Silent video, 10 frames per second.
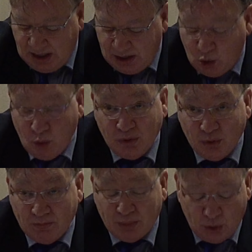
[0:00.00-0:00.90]
I hope
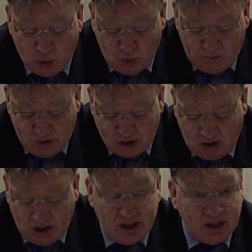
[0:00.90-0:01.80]
to improve
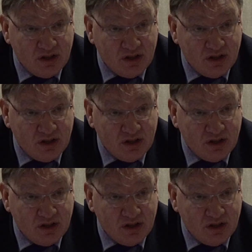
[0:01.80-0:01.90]
scholarly